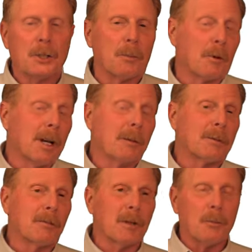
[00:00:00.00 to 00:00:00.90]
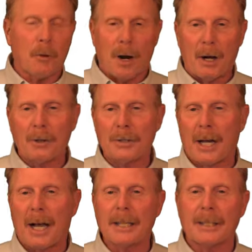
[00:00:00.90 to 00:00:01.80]
to preemptively
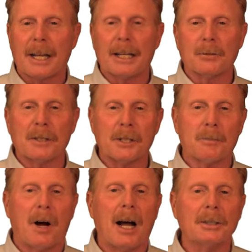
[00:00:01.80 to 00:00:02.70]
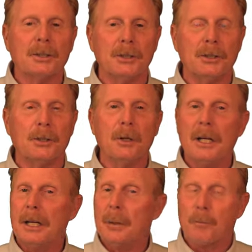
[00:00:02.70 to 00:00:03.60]
prioritize and respond to
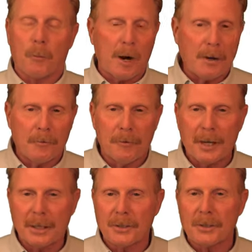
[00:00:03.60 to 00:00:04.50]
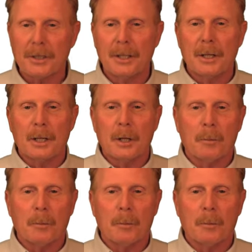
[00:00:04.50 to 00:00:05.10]
break fix,